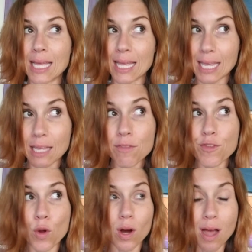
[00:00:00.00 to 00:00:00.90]
If
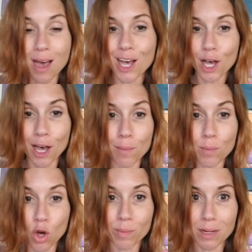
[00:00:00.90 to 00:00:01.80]
your aha
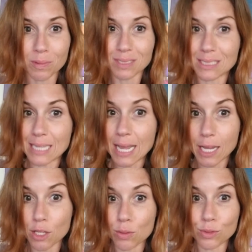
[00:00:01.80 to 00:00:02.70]
moment was a day
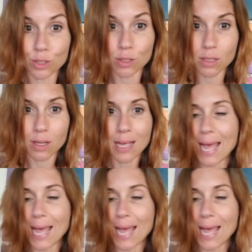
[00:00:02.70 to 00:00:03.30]
you took